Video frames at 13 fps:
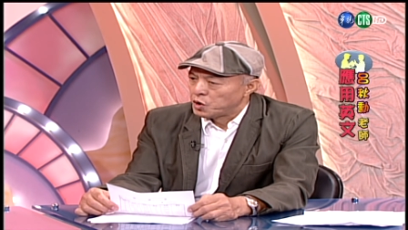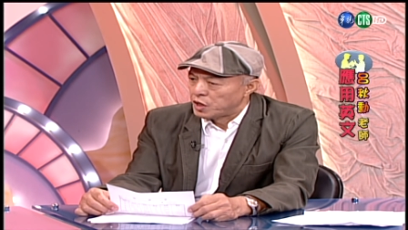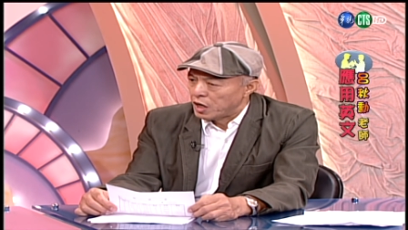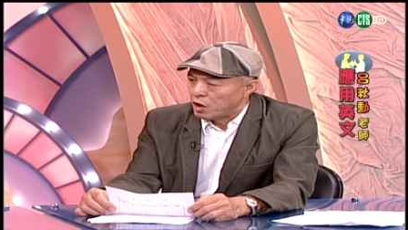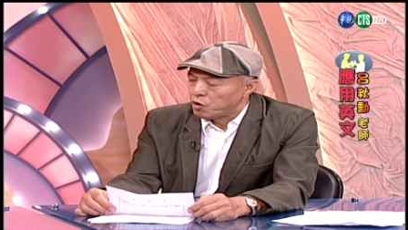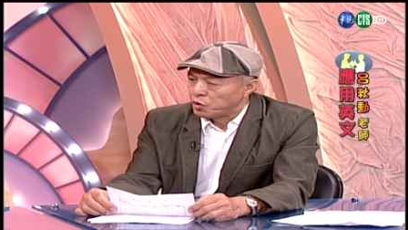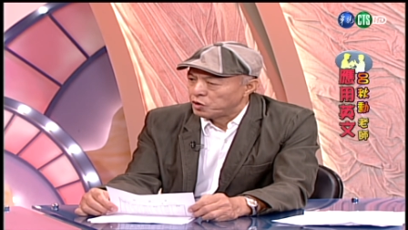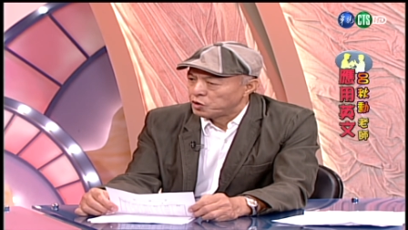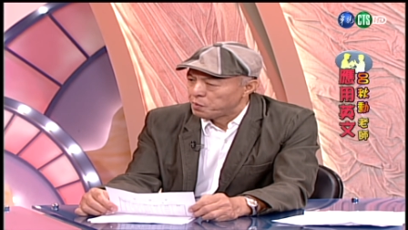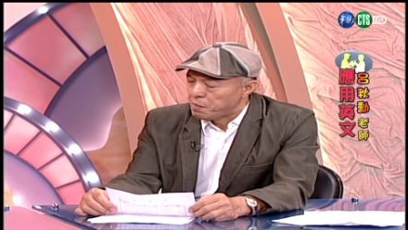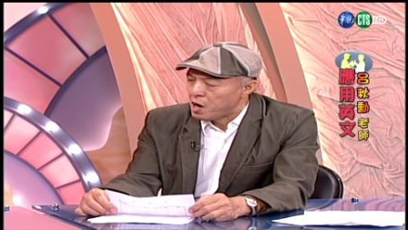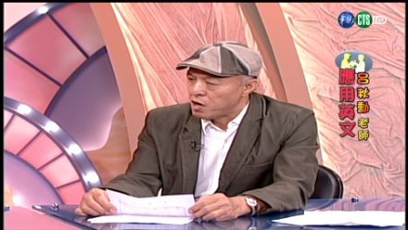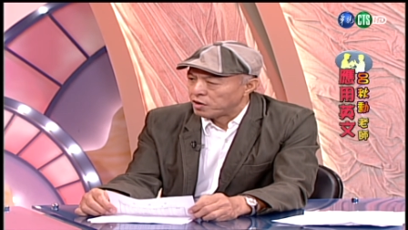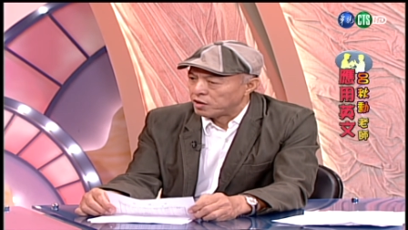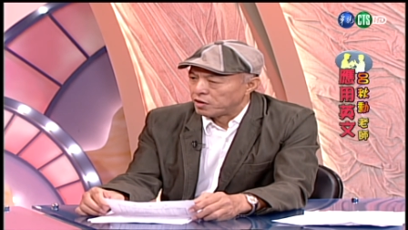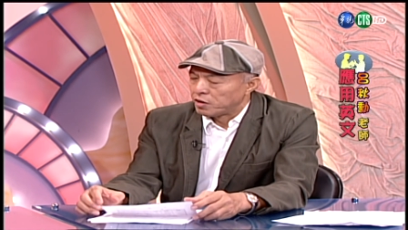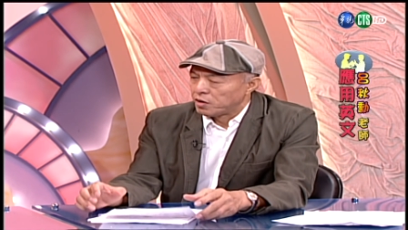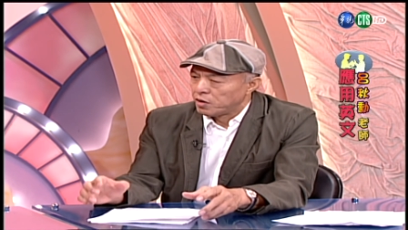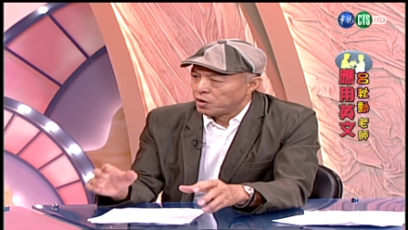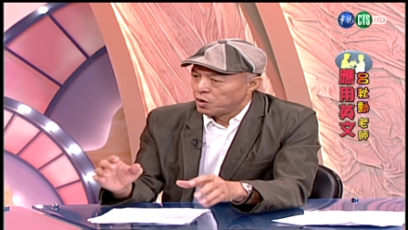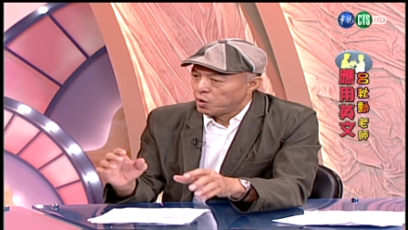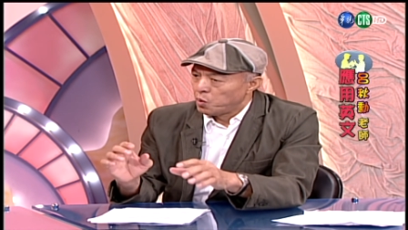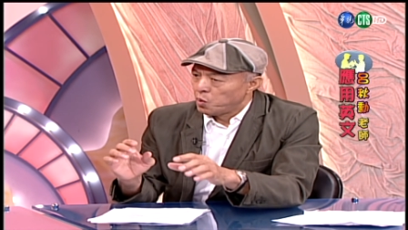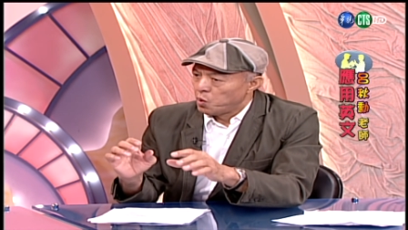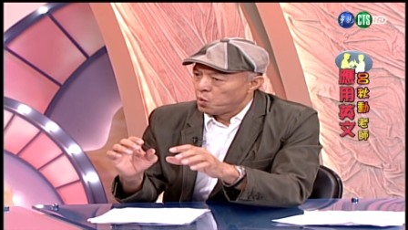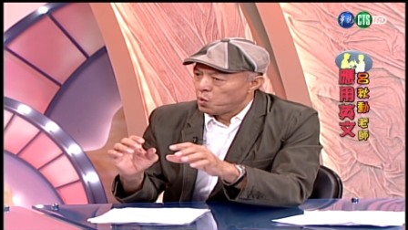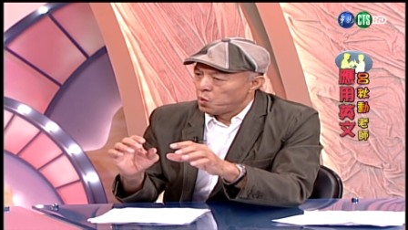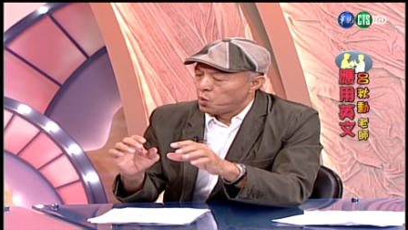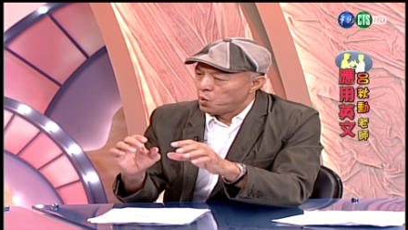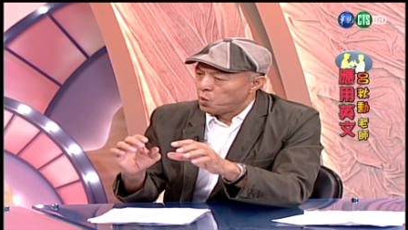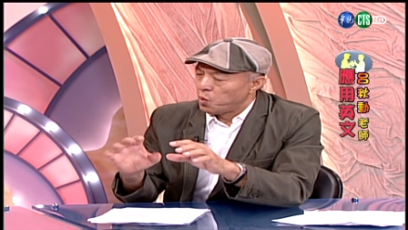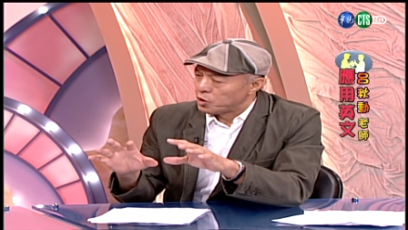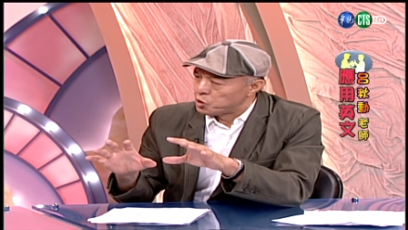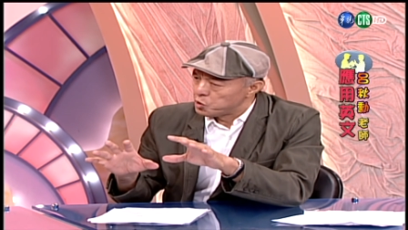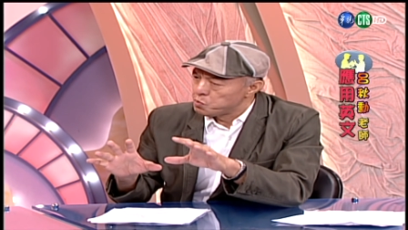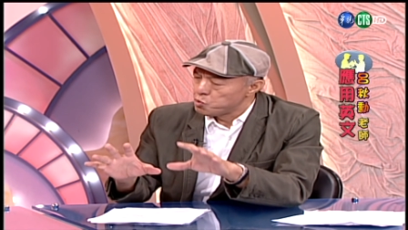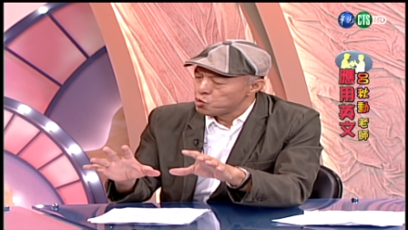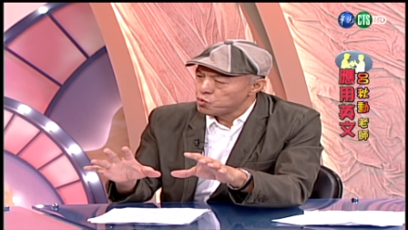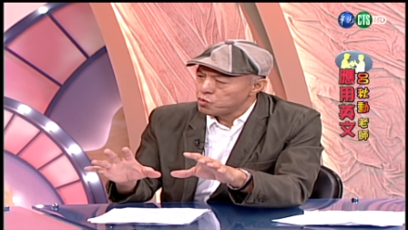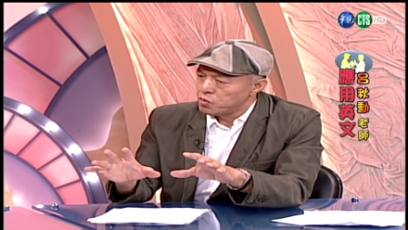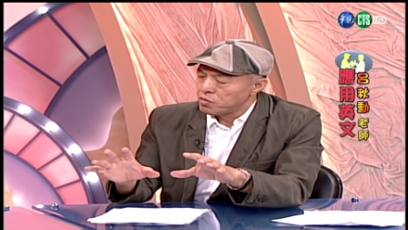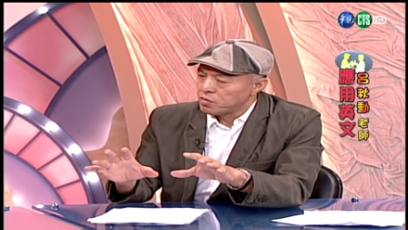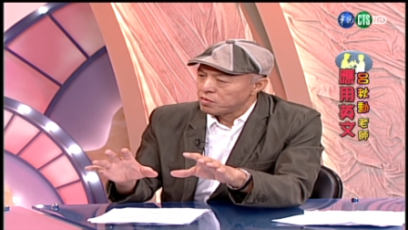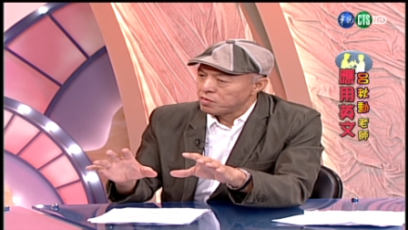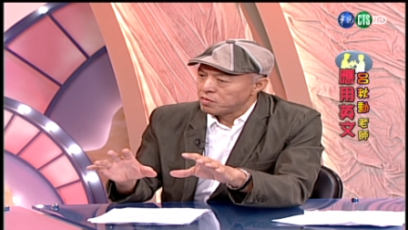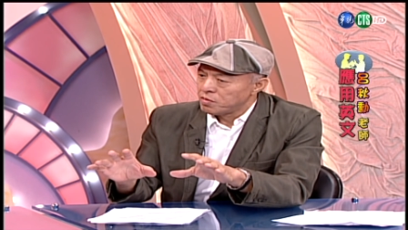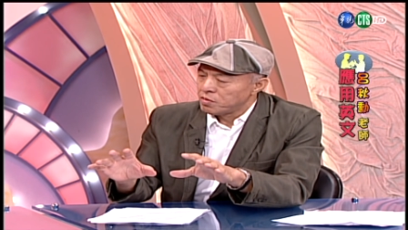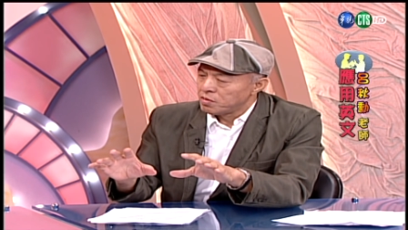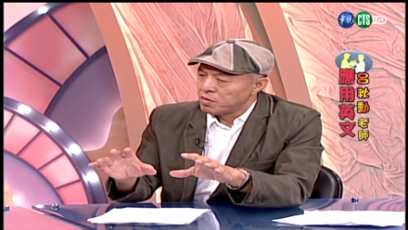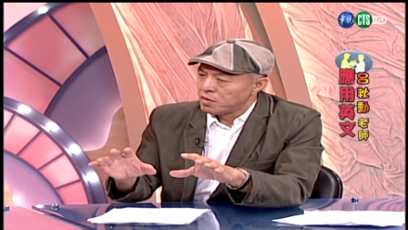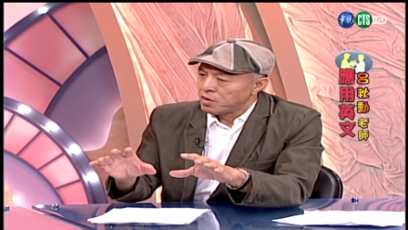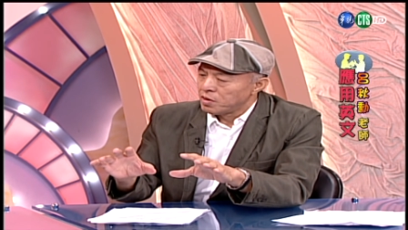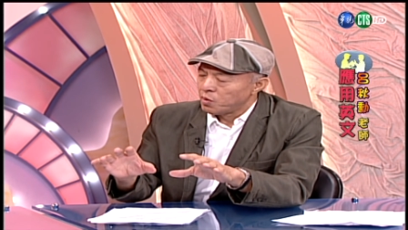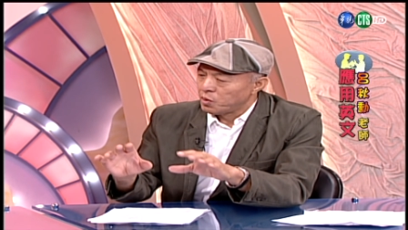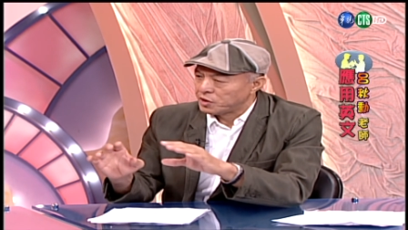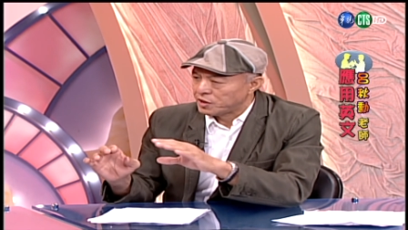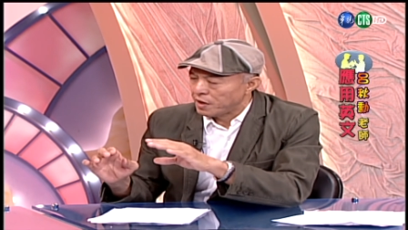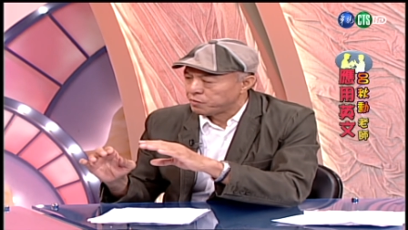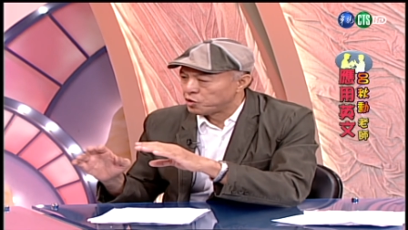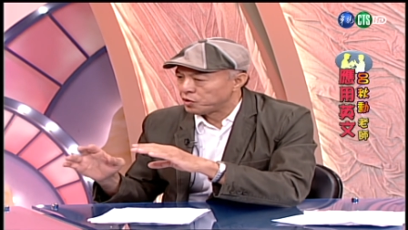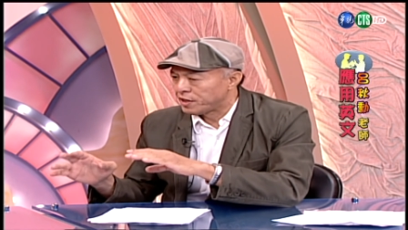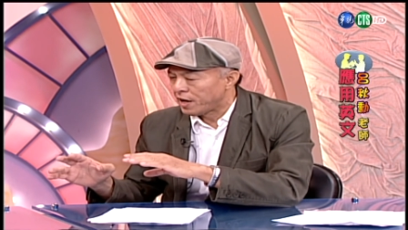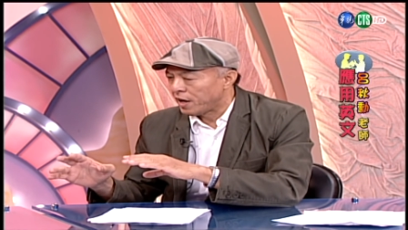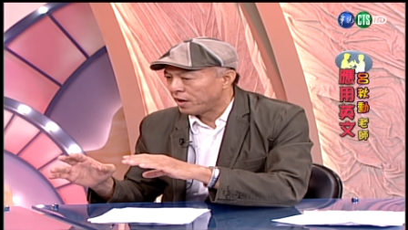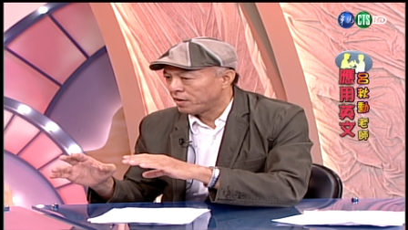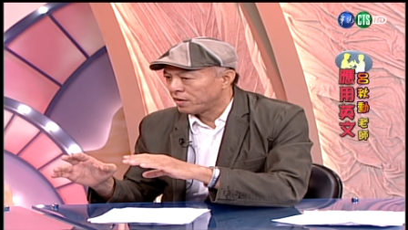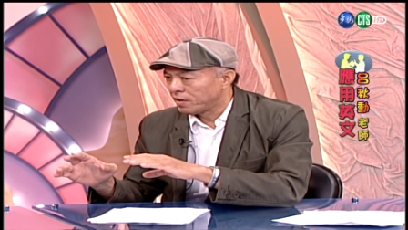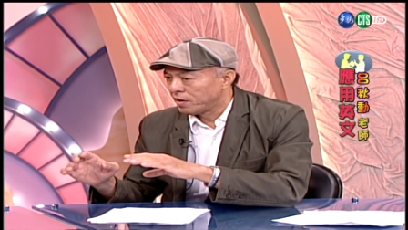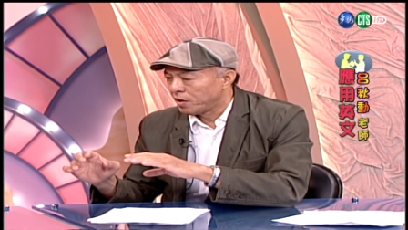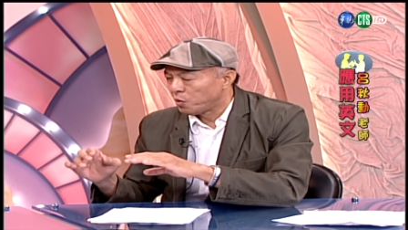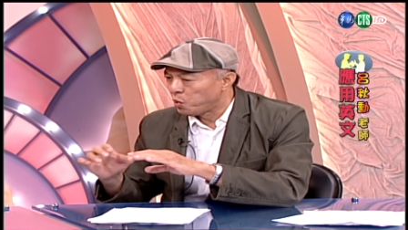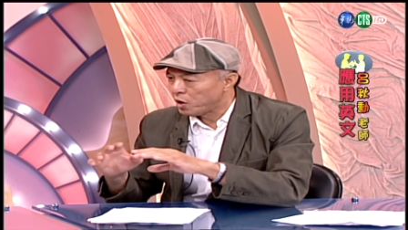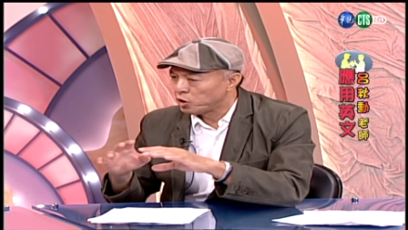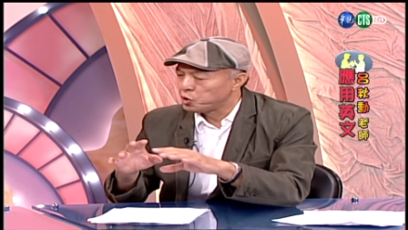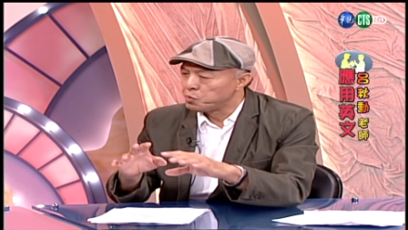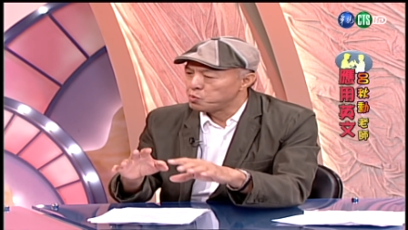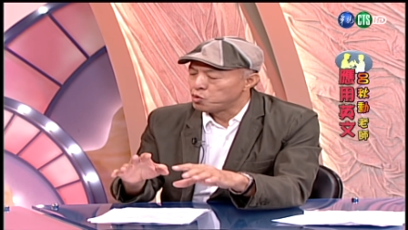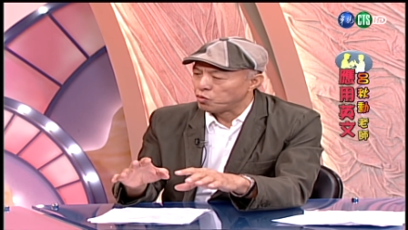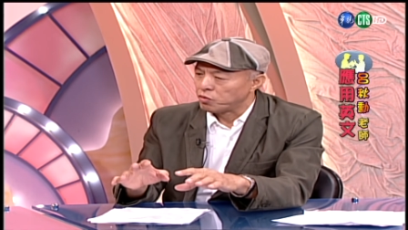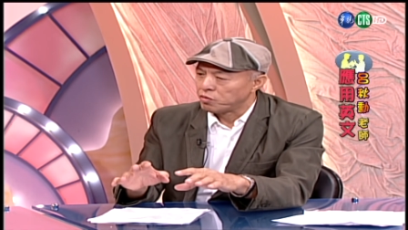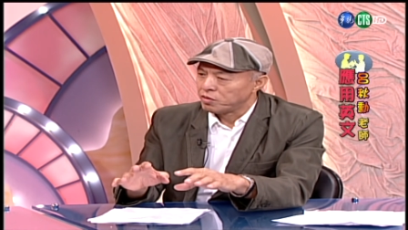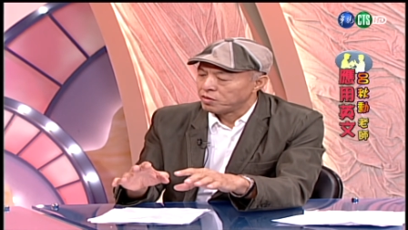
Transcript: tell your partner what to move what step to take and where to move.